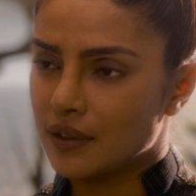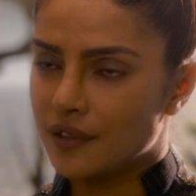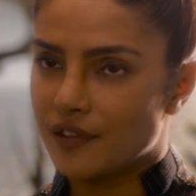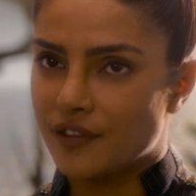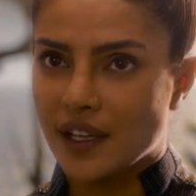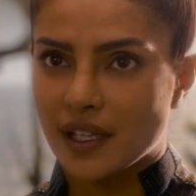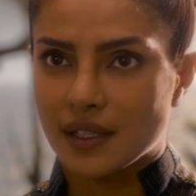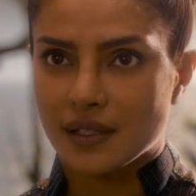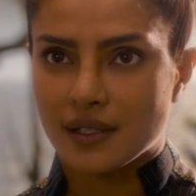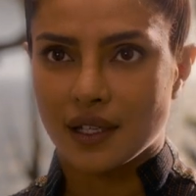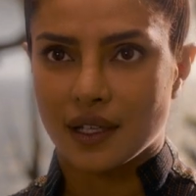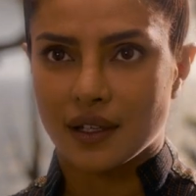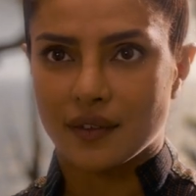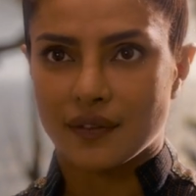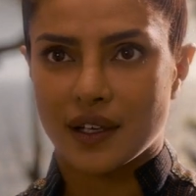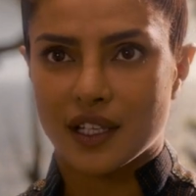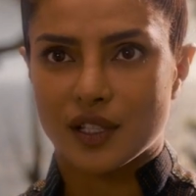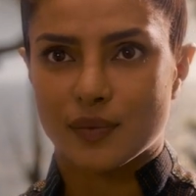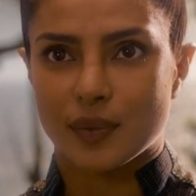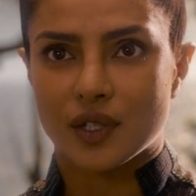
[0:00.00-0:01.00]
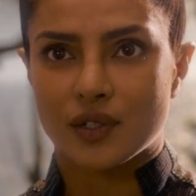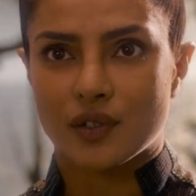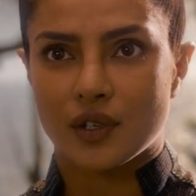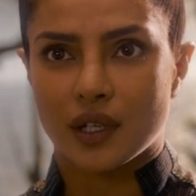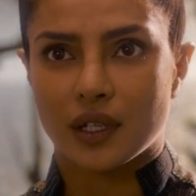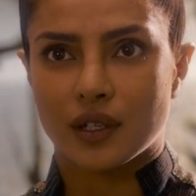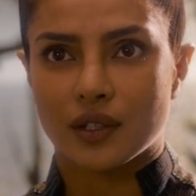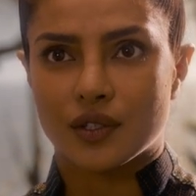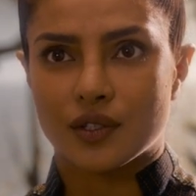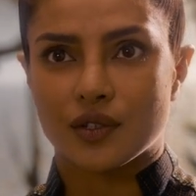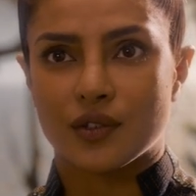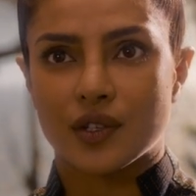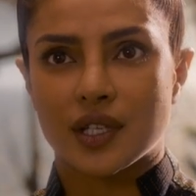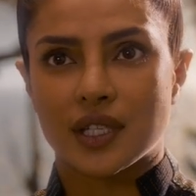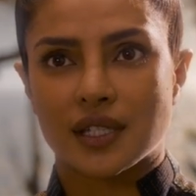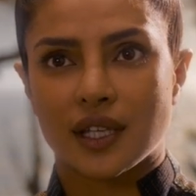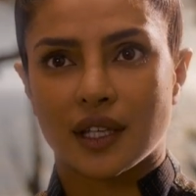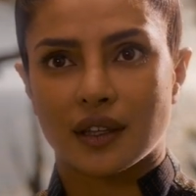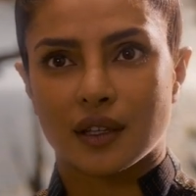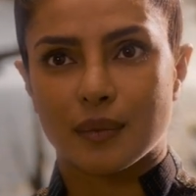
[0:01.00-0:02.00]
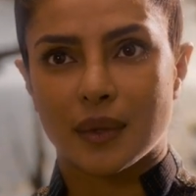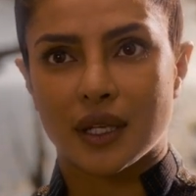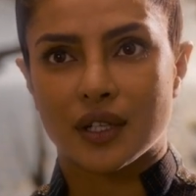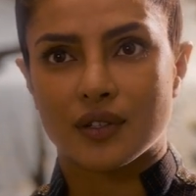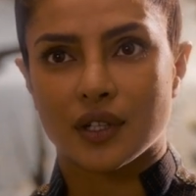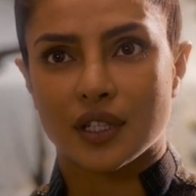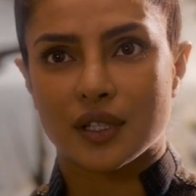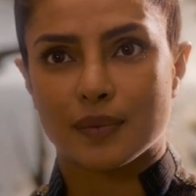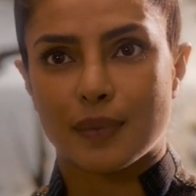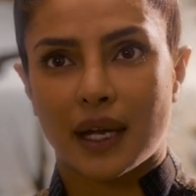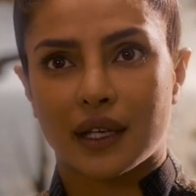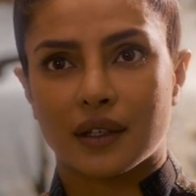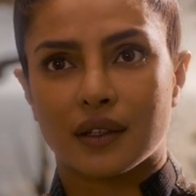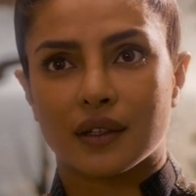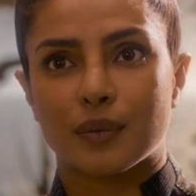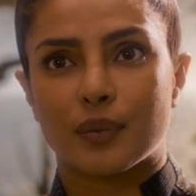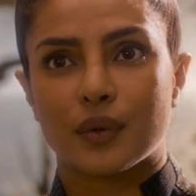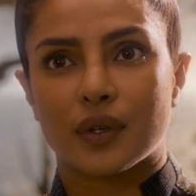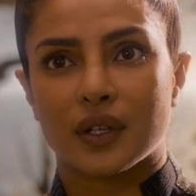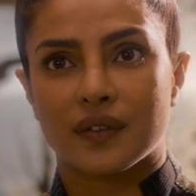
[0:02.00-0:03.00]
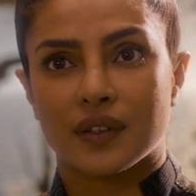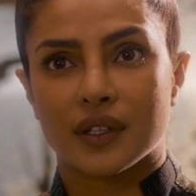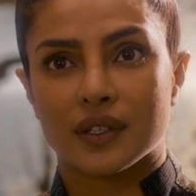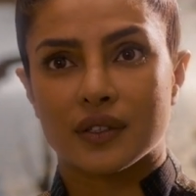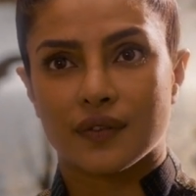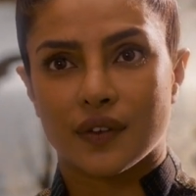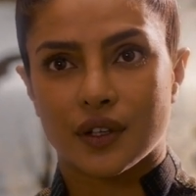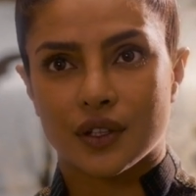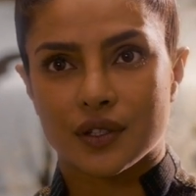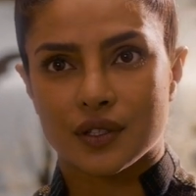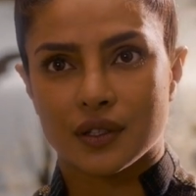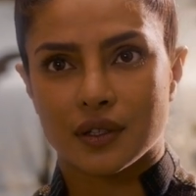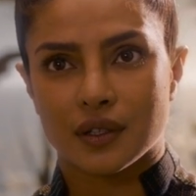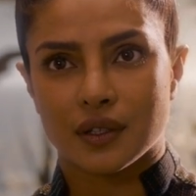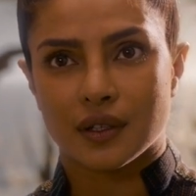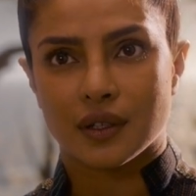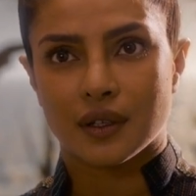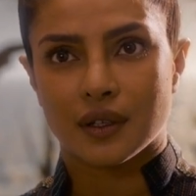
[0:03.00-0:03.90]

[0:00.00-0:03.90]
A failsafe has been triggered to reset the Matrix back to the previous version.